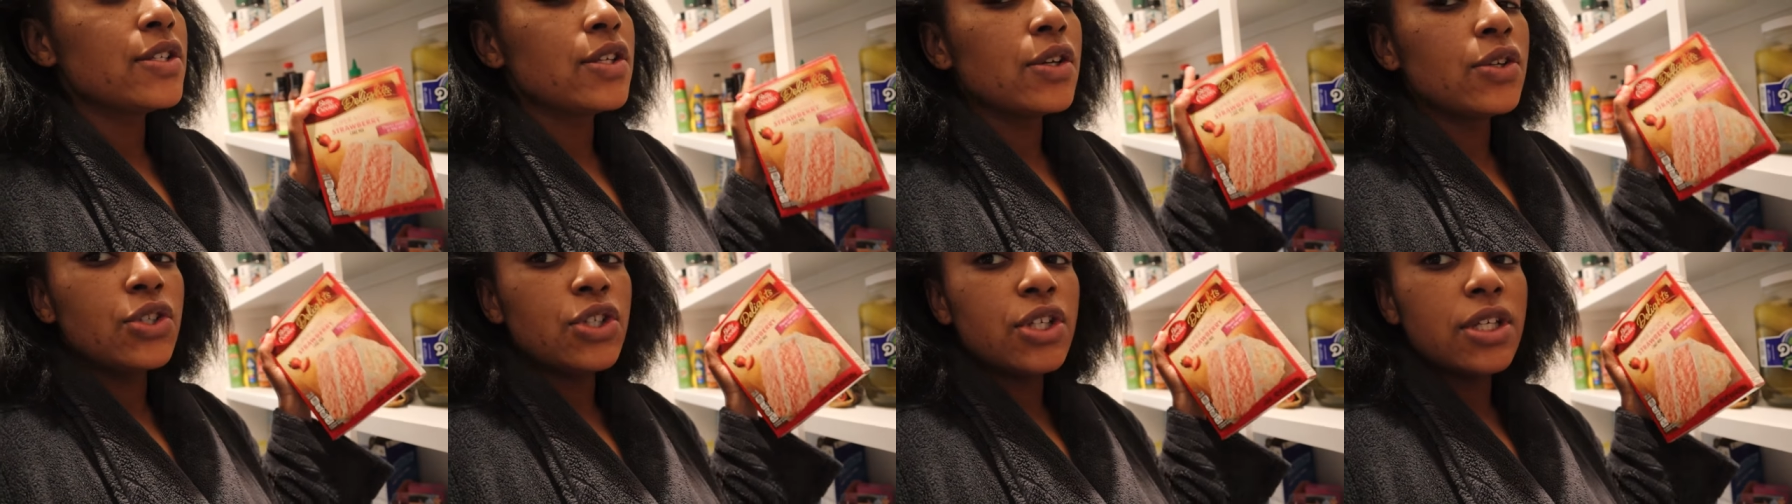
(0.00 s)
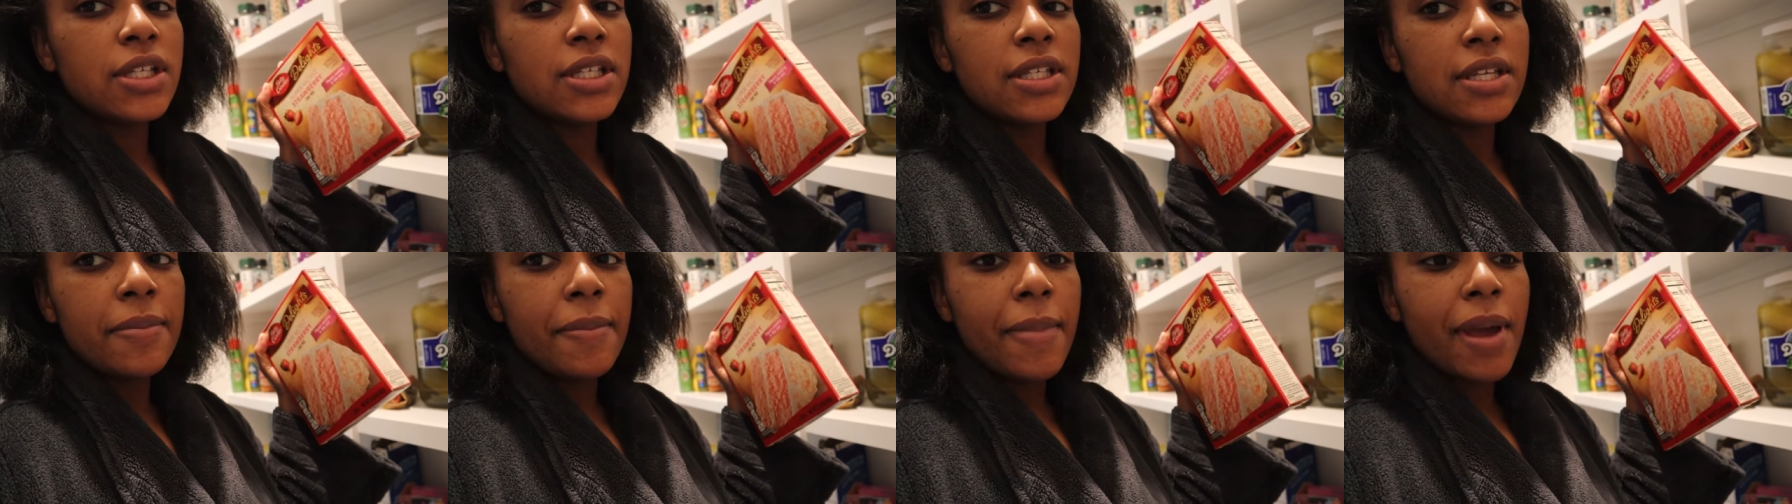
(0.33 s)
so
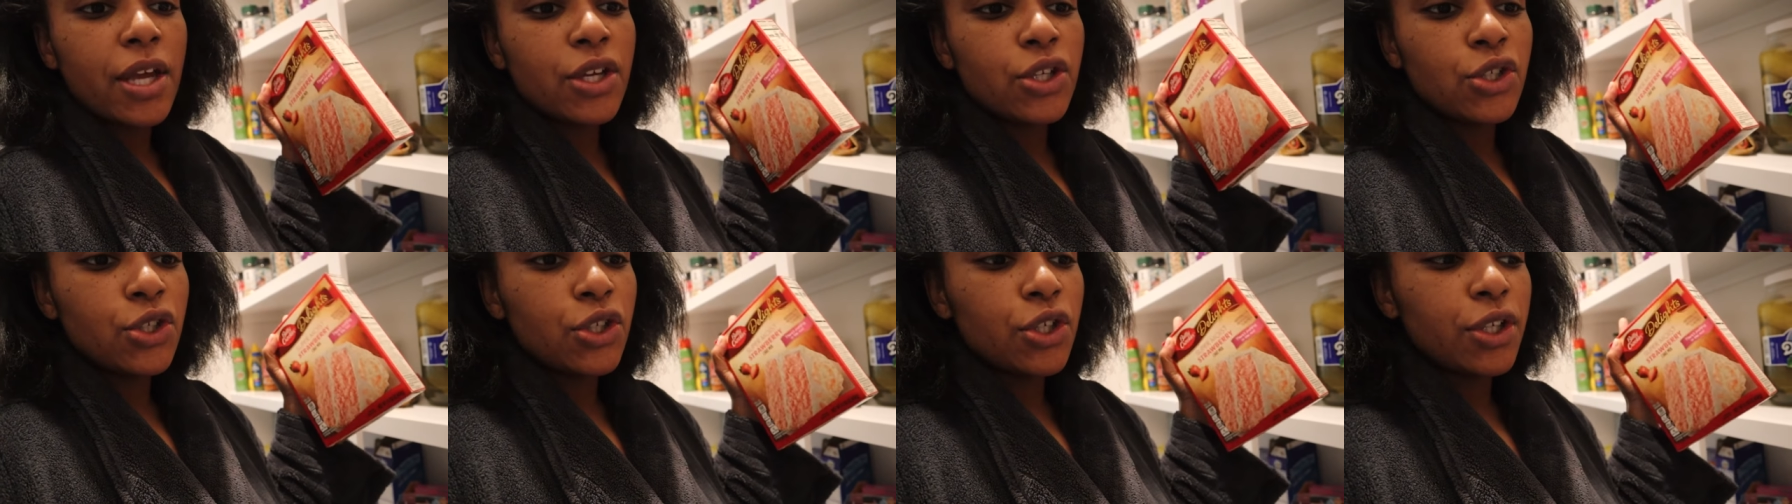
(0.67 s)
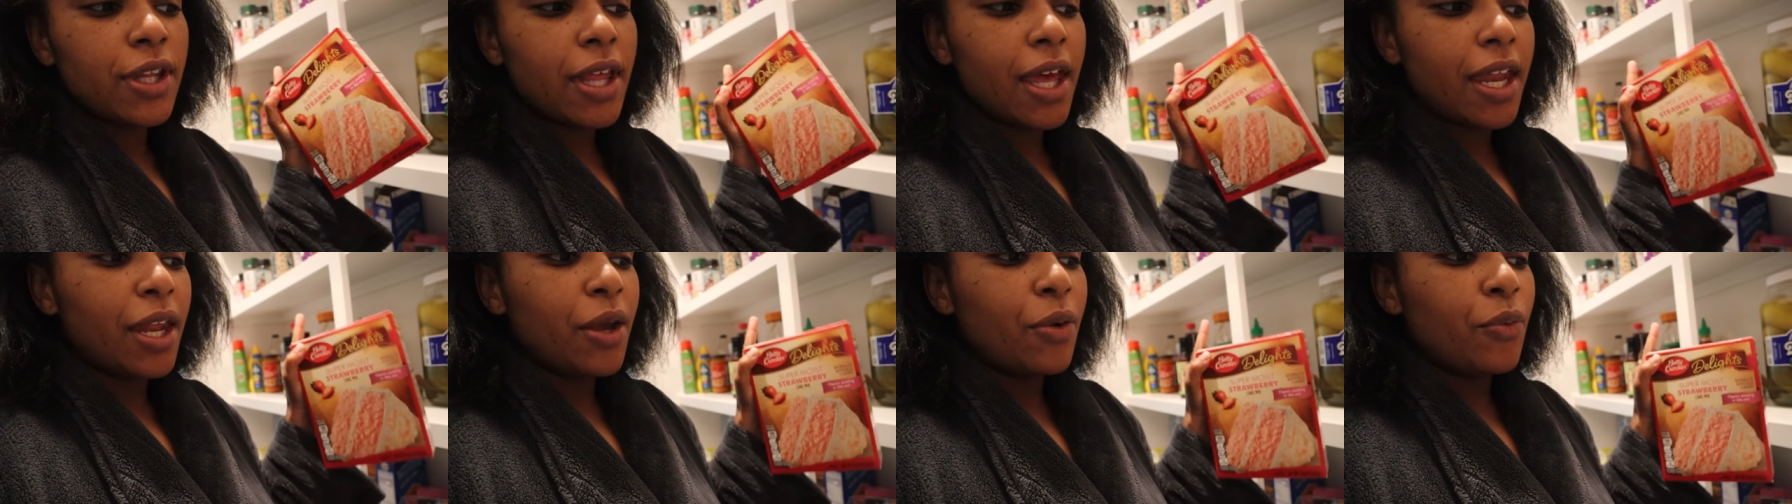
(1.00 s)
just to make sure
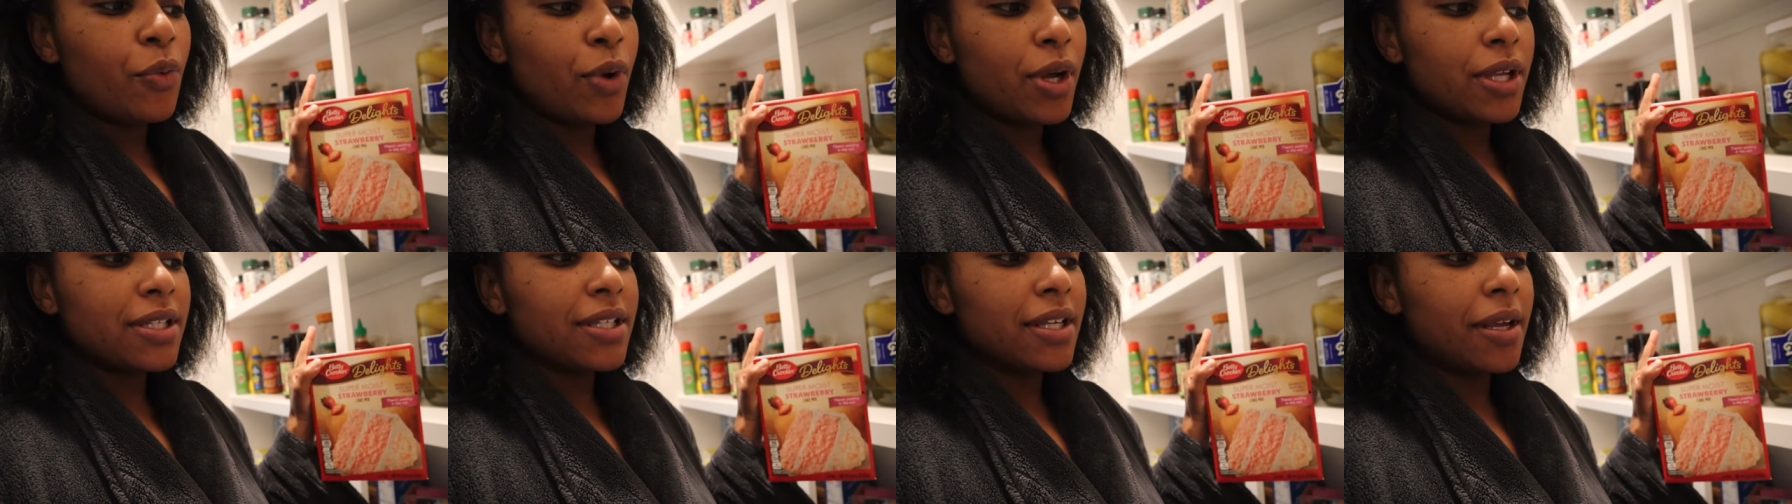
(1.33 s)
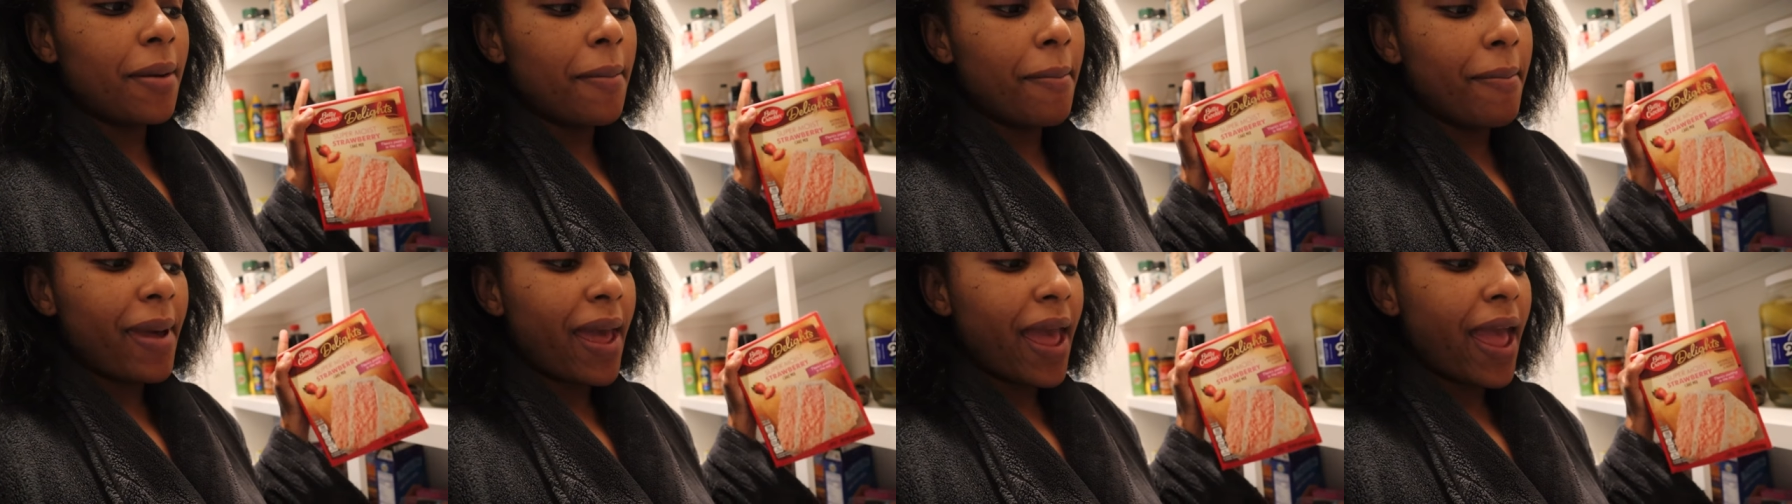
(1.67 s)
that it
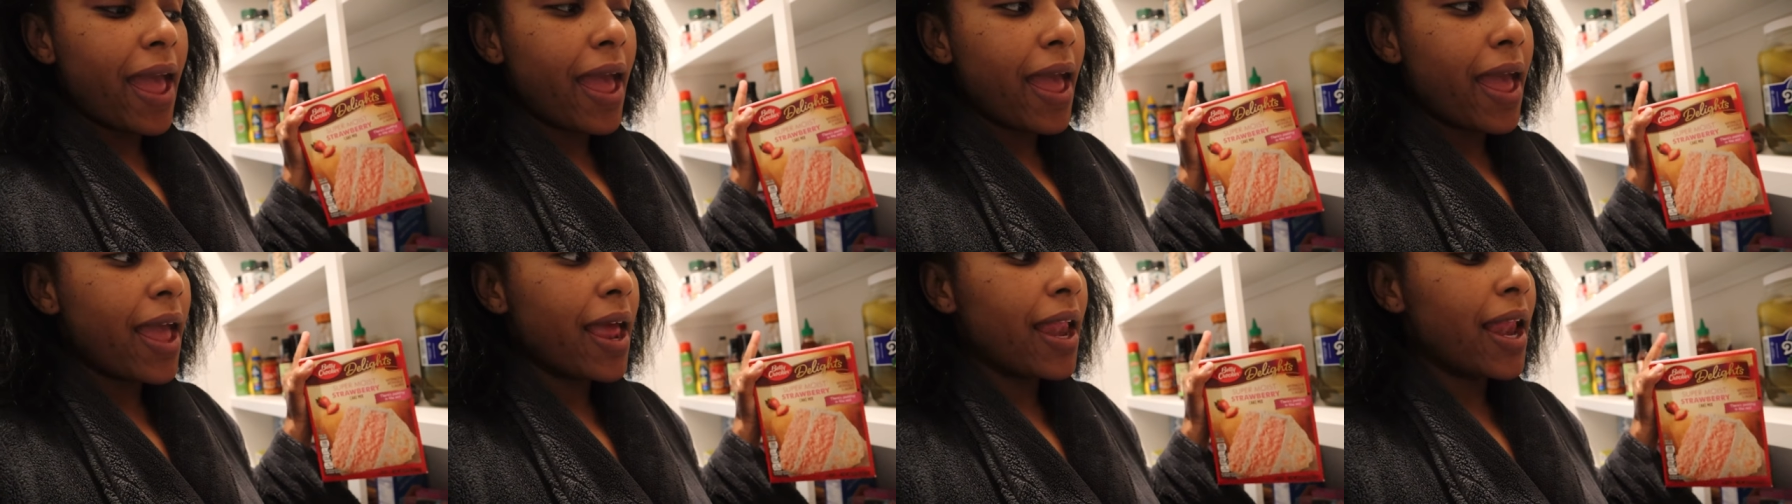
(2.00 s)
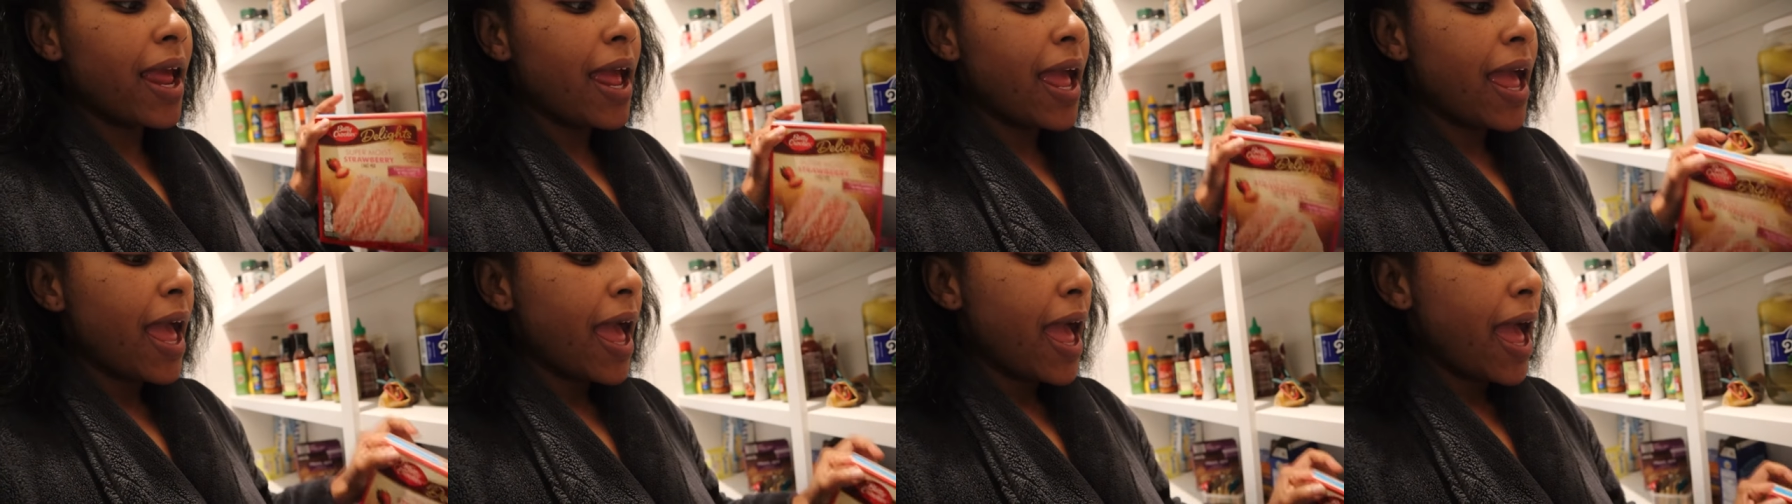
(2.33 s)
wasn't bad,
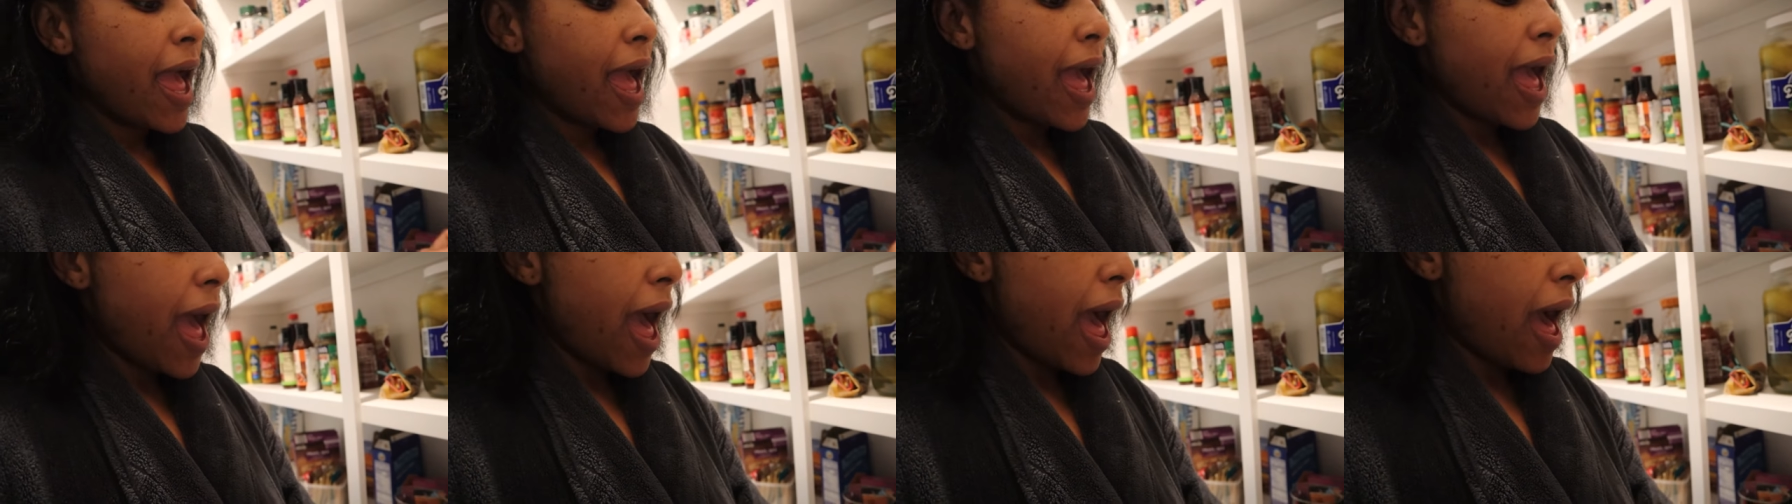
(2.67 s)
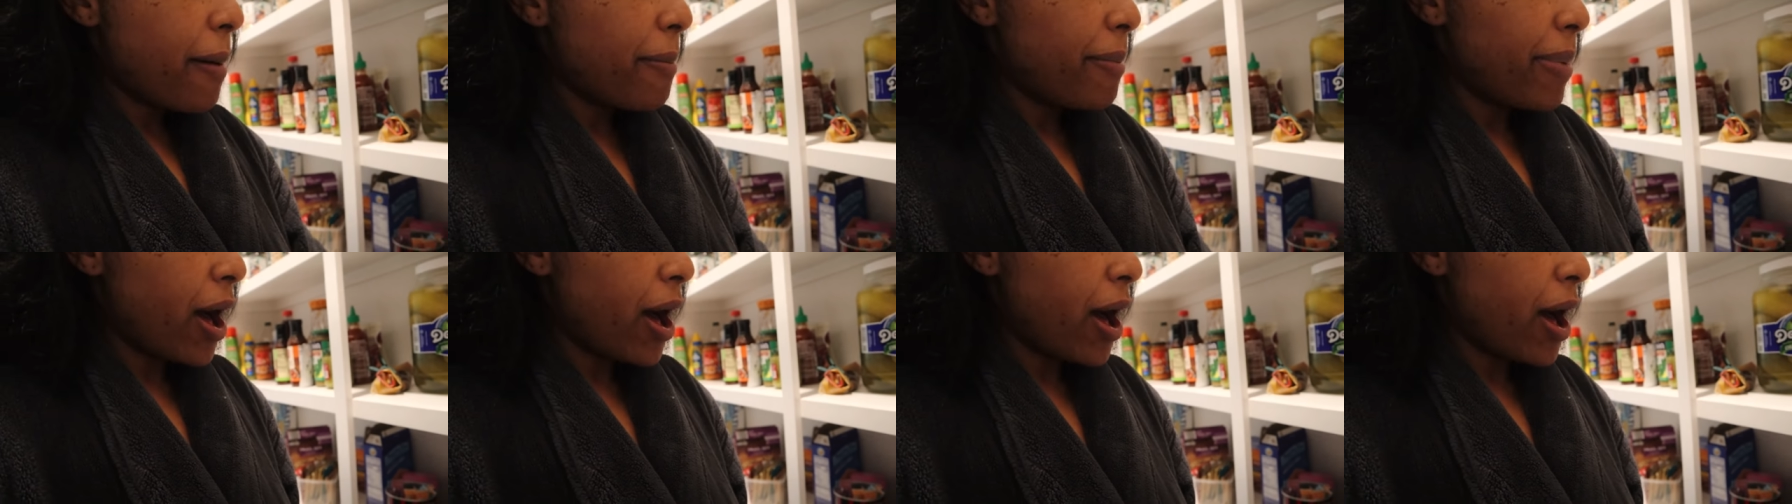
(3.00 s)
I